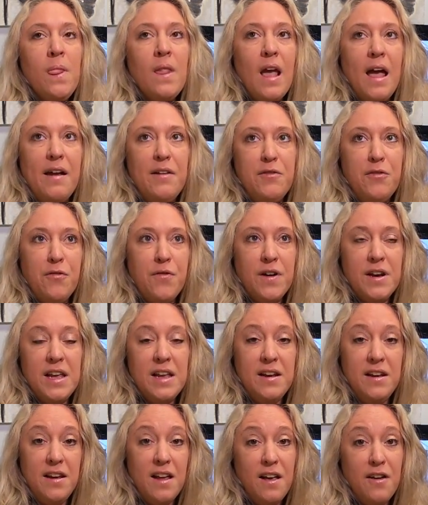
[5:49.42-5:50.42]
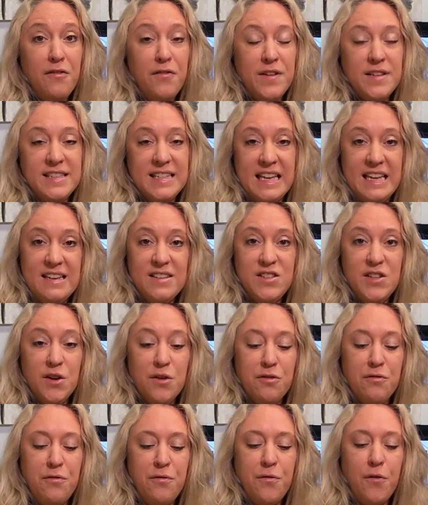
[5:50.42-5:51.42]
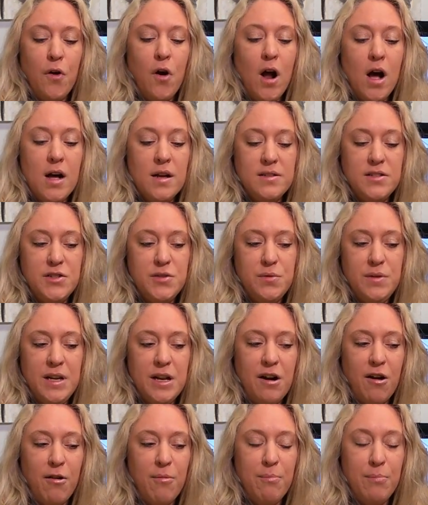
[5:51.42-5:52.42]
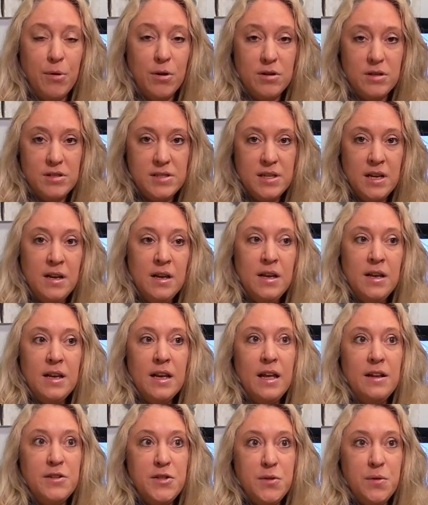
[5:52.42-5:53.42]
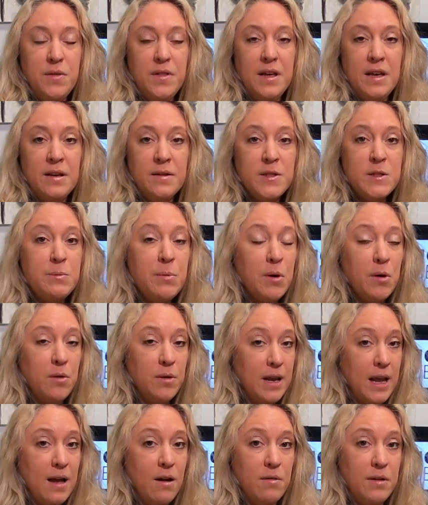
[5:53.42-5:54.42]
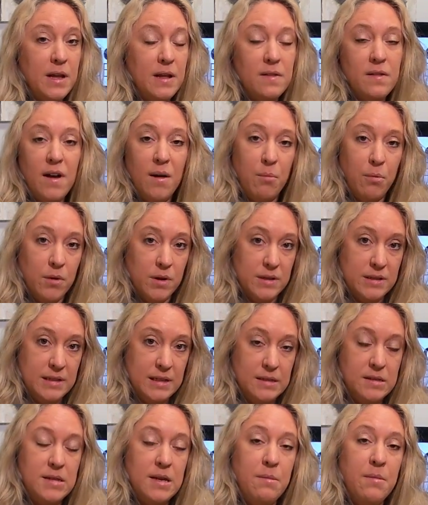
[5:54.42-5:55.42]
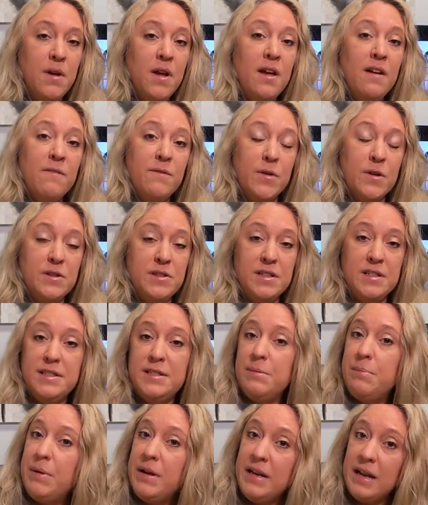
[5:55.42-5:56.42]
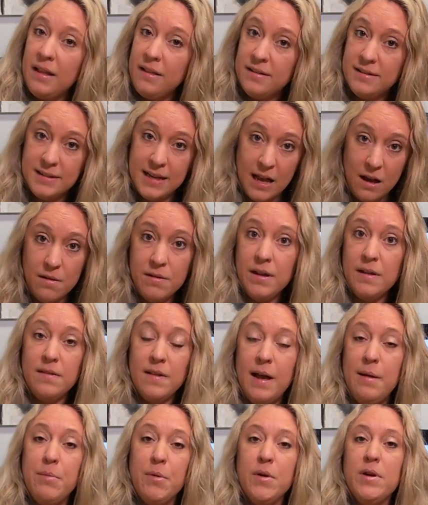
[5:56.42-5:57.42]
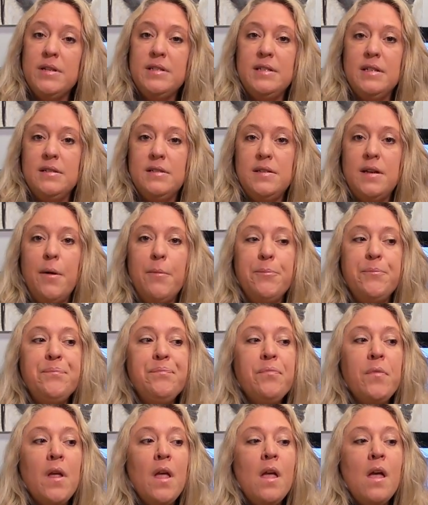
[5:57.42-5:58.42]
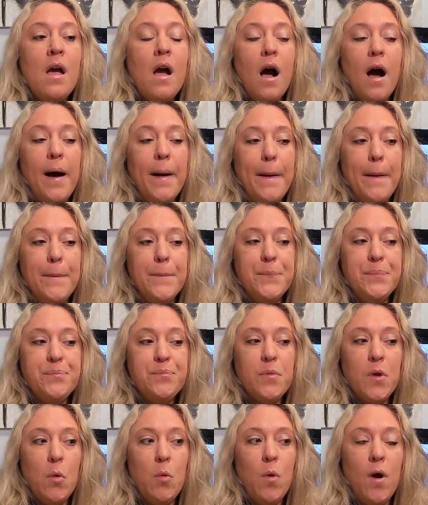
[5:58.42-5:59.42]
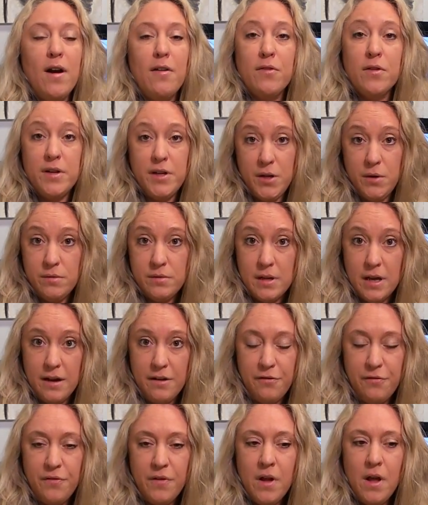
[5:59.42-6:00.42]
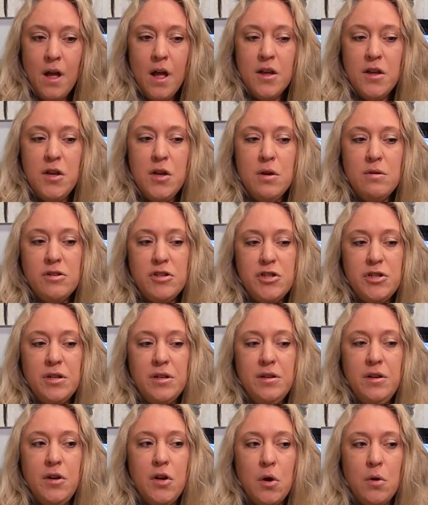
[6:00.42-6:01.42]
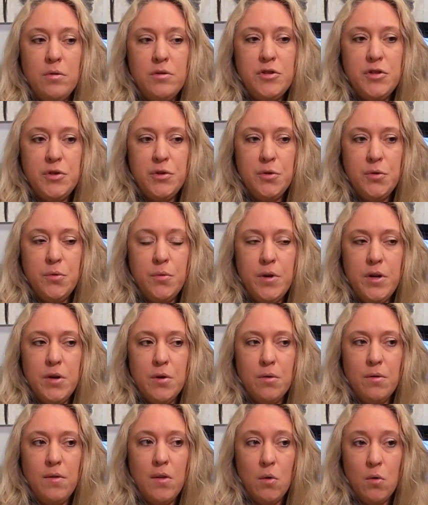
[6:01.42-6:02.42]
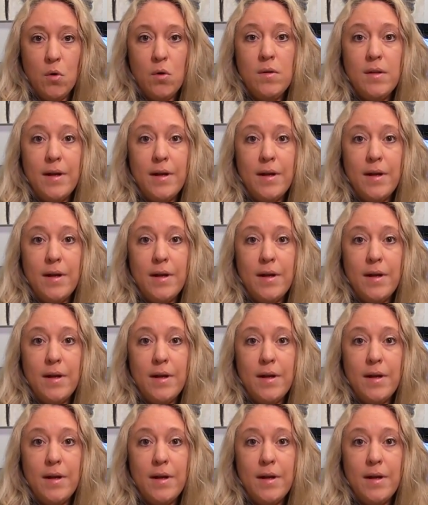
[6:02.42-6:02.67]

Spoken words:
And funny enough, it's easier for us to get our books into the Hillsborough County library system versus the Pinellas County library system. Wherever you live, you should go to your local